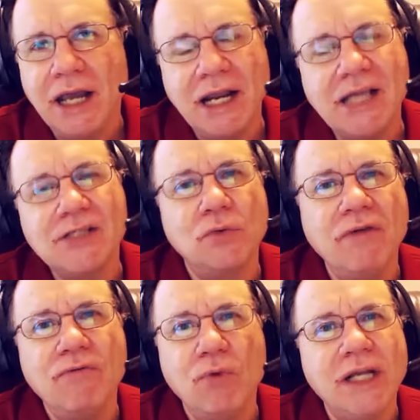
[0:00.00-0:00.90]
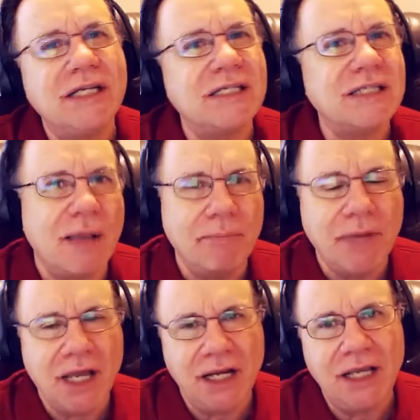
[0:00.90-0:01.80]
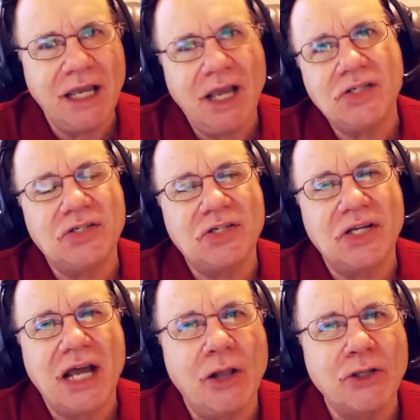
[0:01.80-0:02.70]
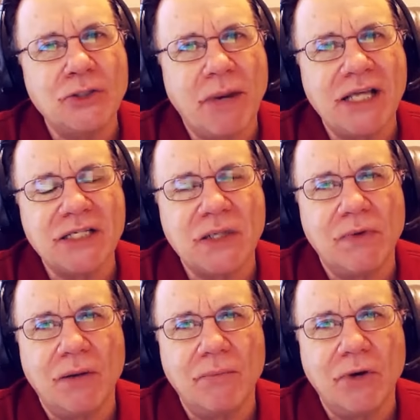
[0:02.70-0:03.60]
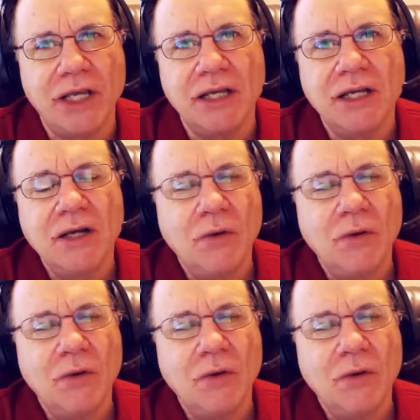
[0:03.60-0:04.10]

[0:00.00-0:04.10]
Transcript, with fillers: And as we've witnessed on many occasions in college basketball, Mike,